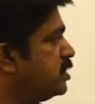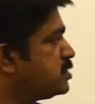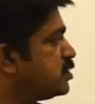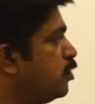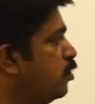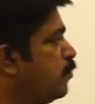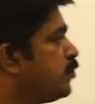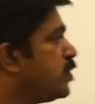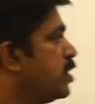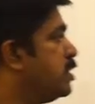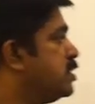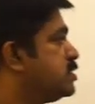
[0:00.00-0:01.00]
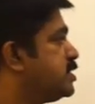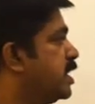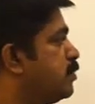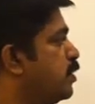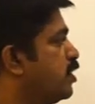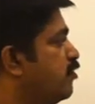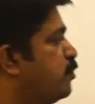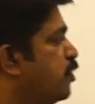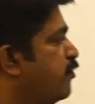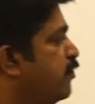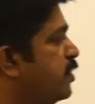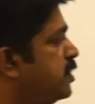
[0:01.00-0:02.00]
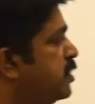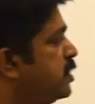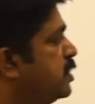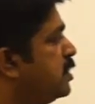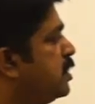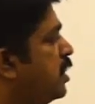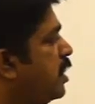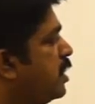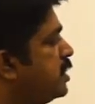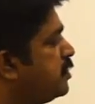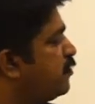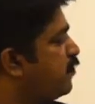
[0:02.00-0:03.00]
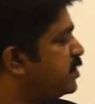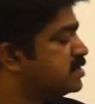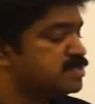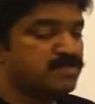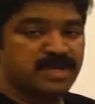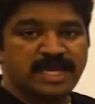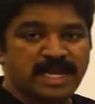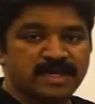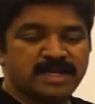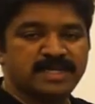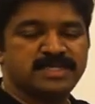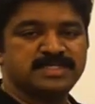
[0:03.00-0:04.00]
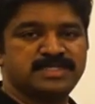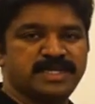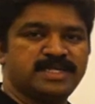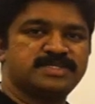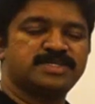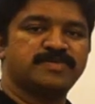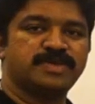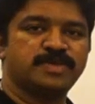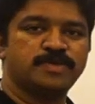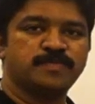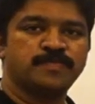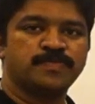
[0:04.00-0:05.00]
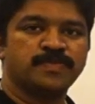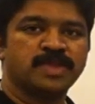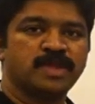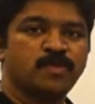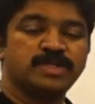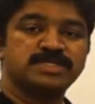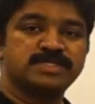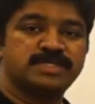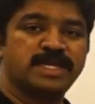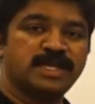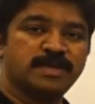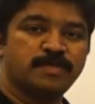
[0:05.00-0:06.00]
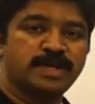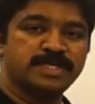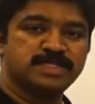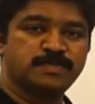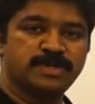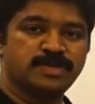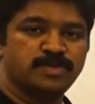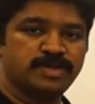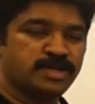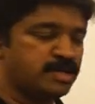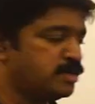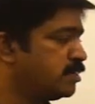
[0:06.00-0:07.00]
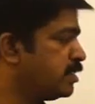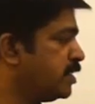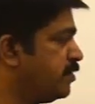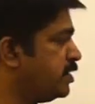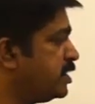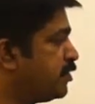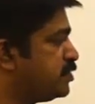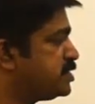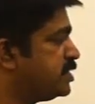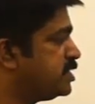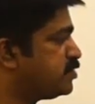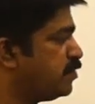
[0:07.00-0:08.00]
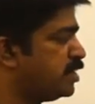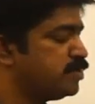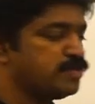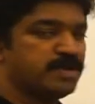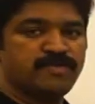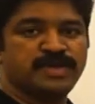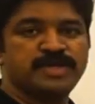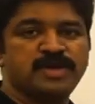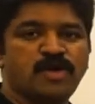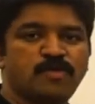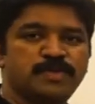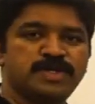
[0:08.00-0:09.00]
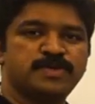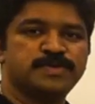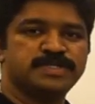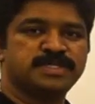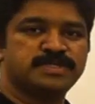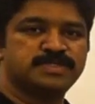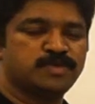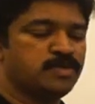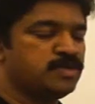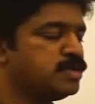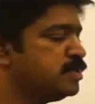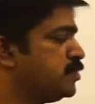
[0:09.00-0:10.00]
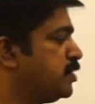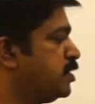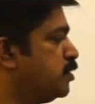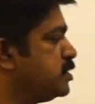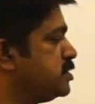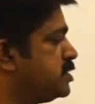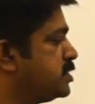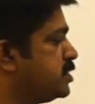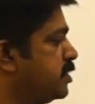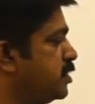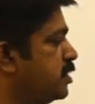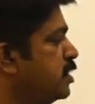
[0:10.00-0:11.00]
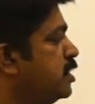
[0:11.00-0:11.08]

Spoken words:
Let's go. Statement of profit. First we'll calculate the sales revenue. What is the selling price per unit? Given in the question as 125. How many units are sold? 3600.